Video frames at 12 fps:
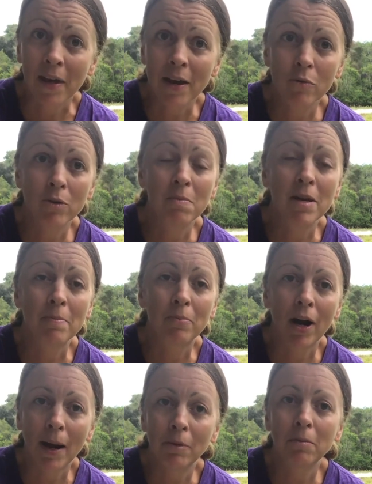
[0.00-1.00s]
They would be
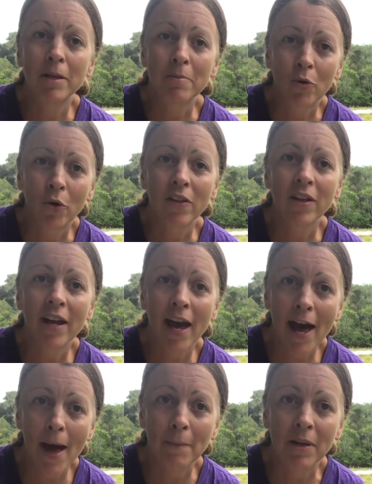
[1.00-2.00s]
probably more than
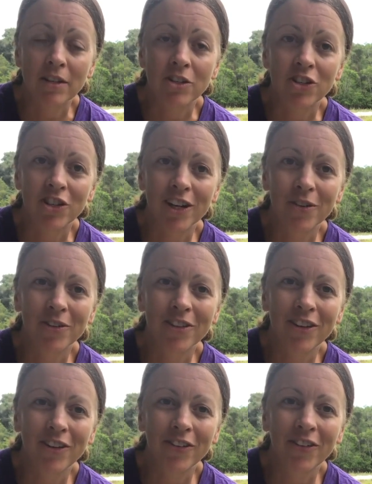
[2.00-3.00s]
happy to share
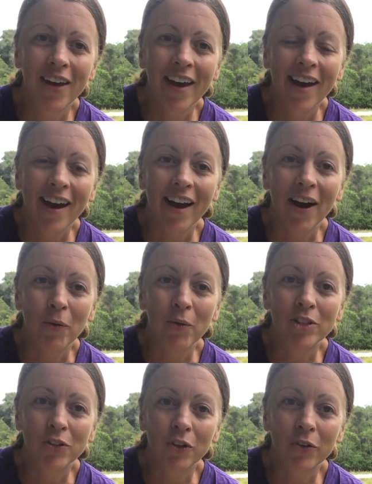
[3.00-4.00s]
with you
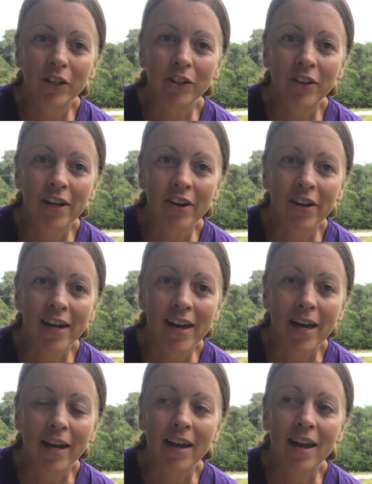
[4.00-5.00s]
what's growing in your area,
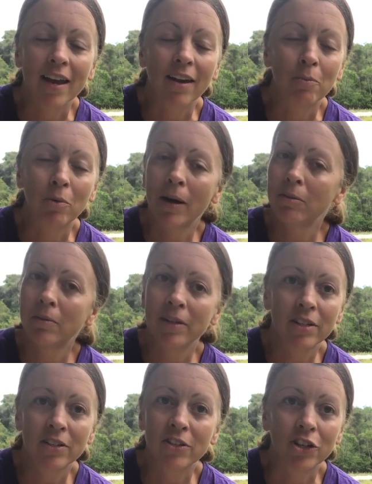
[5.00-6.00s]
and
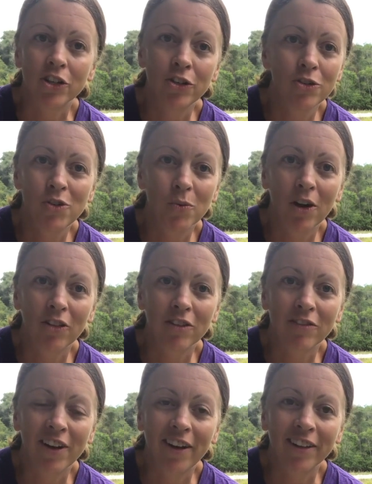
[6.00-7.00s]
probably just a huge wealth
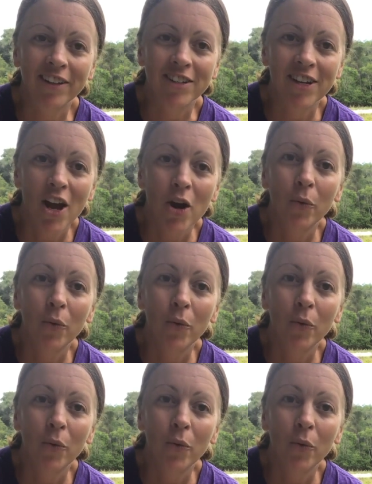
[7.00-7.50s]
of knowledge.